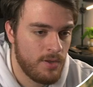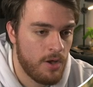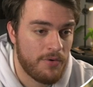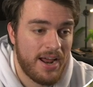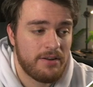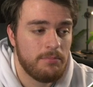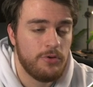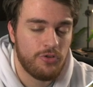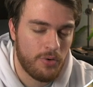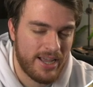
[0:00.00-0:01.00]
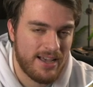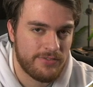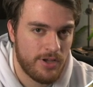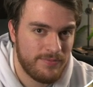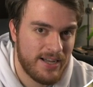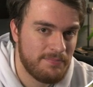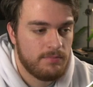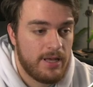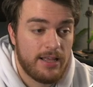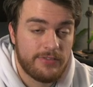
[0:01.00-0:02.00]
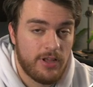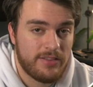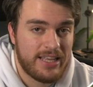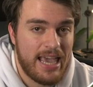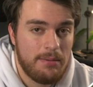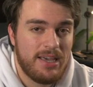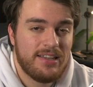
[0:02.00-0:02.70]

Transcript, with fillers: Alright, joining our server. I'll start the game in